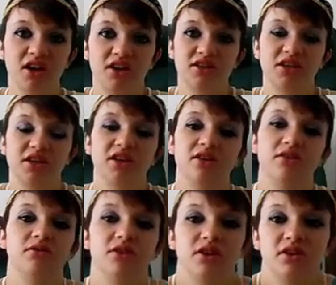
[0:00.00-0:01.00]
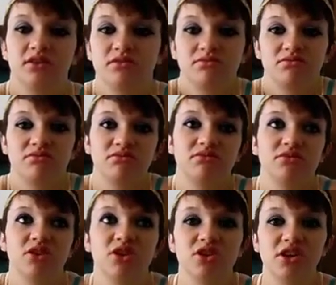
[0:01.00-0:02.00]
and I'll take over
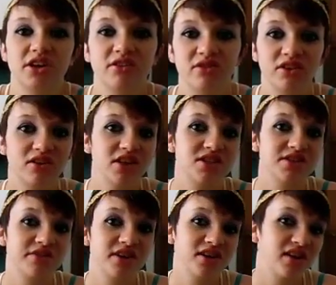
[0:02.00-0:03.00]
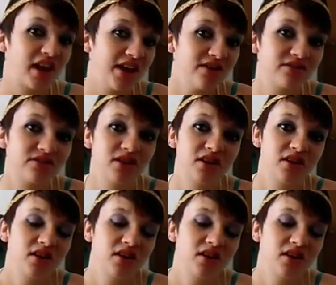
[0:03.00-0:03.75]
her training for the rest of her life.